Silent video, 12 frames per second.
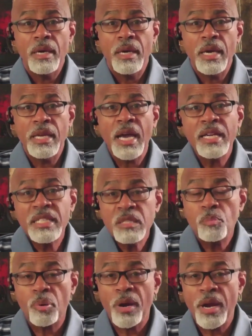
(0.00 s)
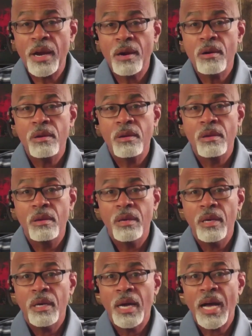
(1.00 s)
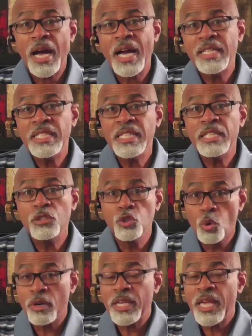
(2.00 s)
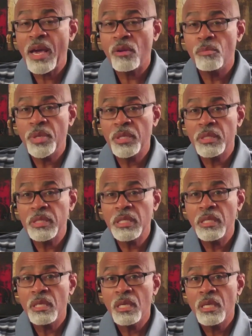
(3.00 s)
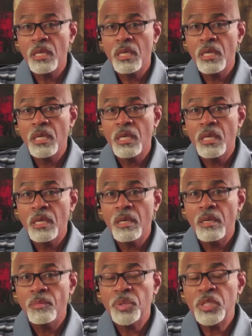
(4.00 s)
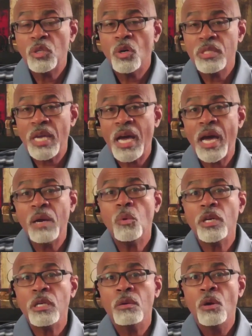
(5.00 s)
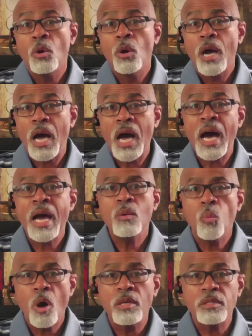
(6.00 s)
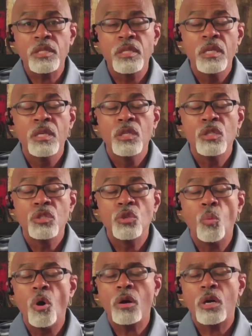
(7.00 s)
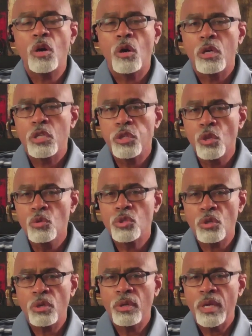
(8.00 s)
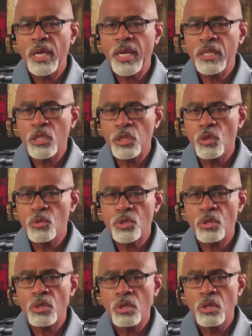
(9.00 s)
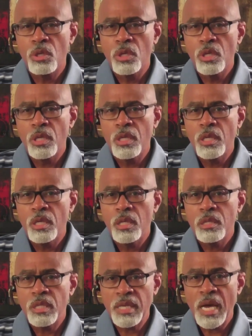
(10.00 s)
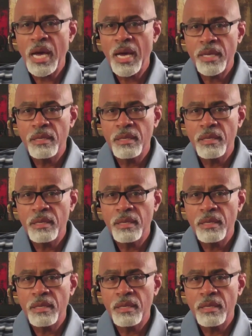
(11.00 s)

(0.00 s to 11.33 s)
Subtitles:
and I need prayer. I need your accountability because I want to walk closer and closer to God.